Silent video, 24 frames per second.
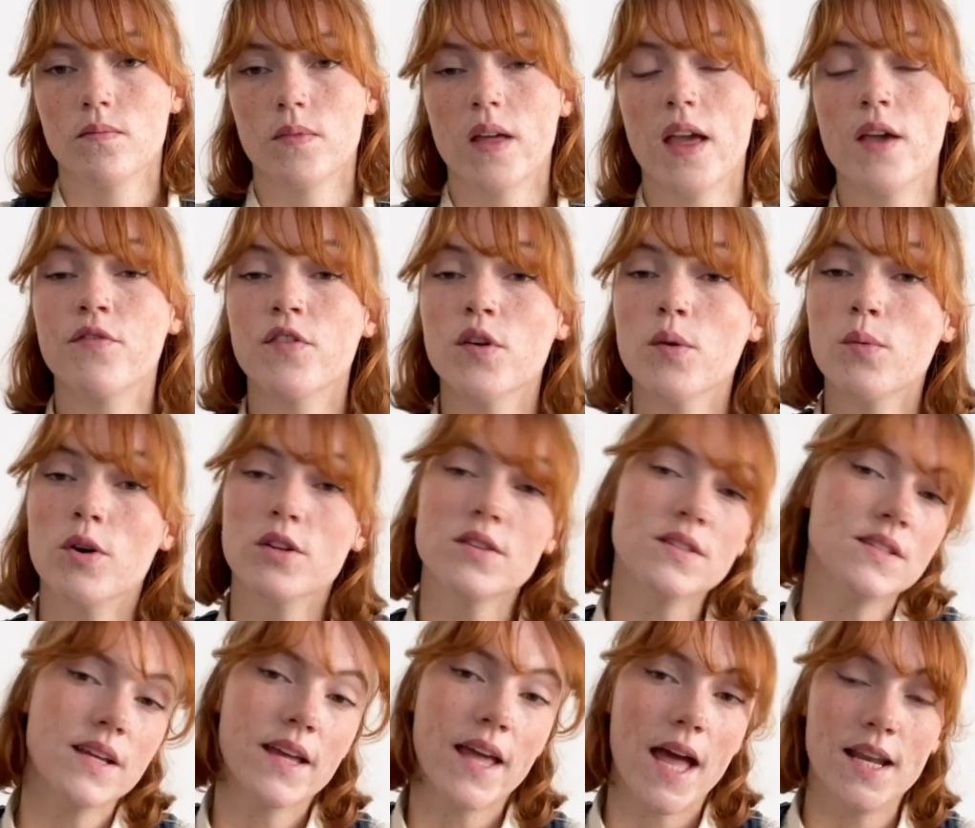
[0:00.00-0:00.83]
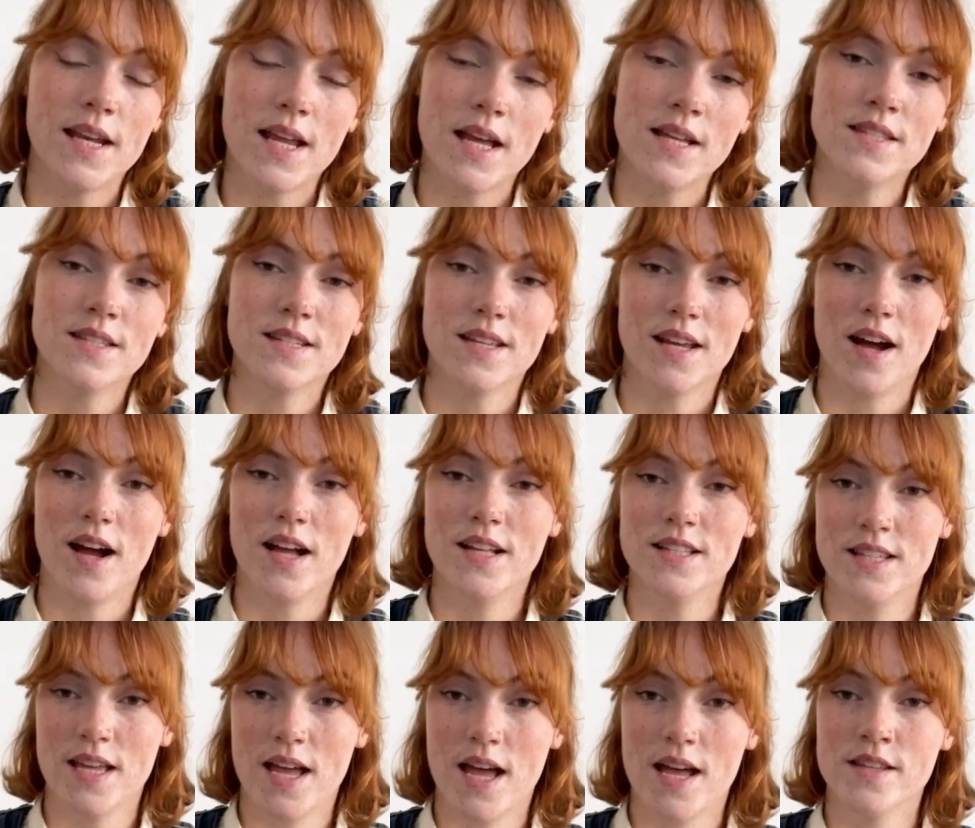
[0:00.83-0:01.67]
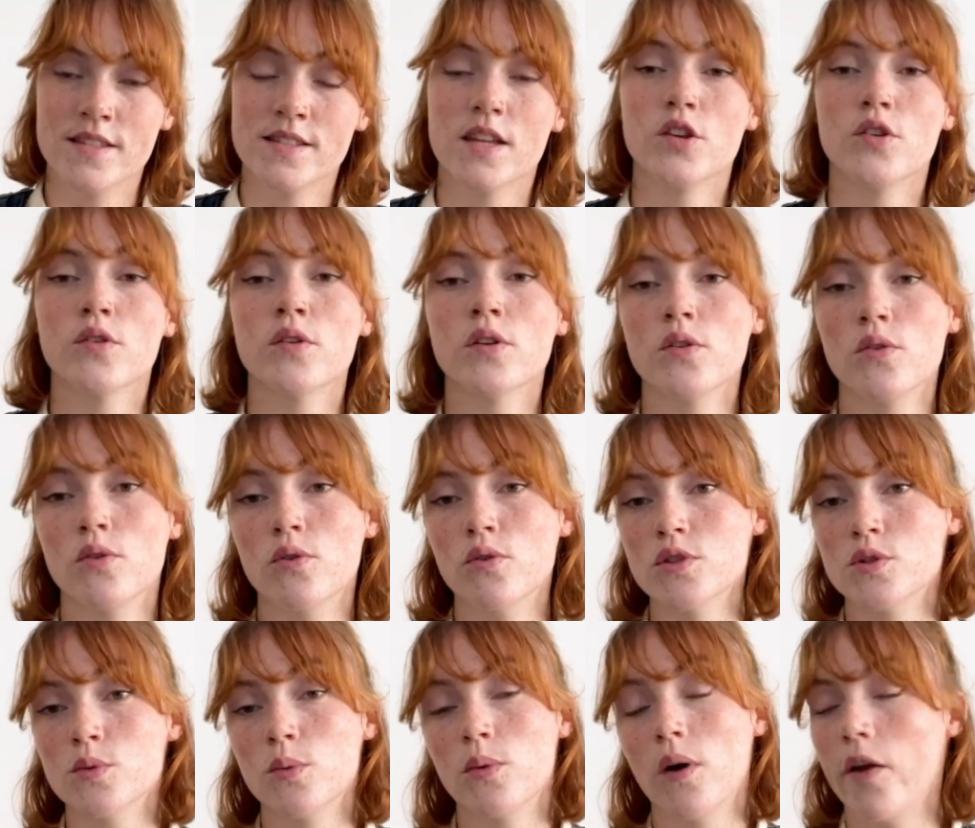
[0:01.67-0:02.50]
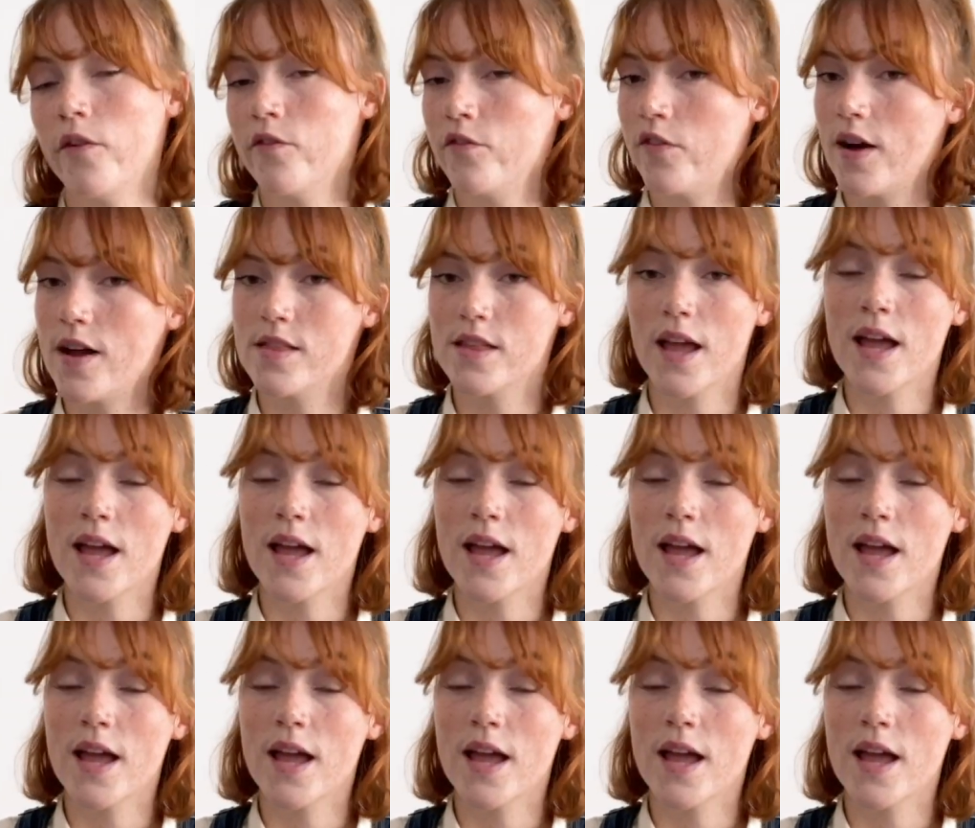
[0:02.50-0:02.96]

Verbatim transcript: If you want to get an STI test, you can order one via the